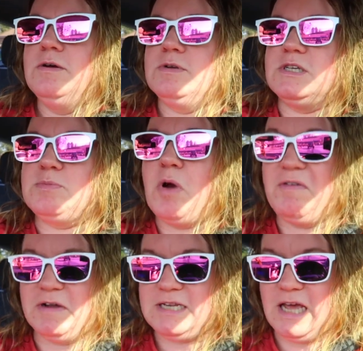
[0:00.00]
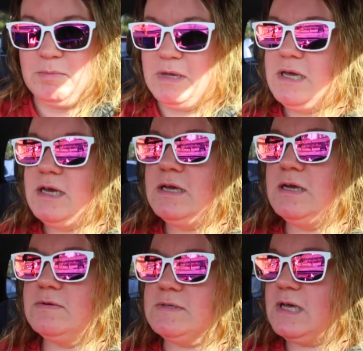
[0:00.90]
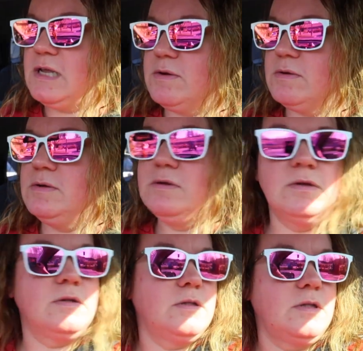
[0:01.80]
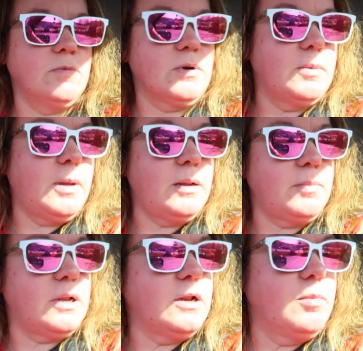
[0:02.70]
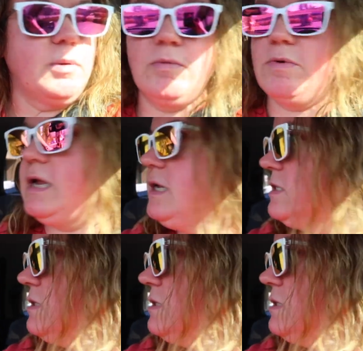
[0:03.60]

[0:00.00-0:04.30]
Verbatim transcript: which is perfect timing. I was kind of a little worried about it, but it'll be great.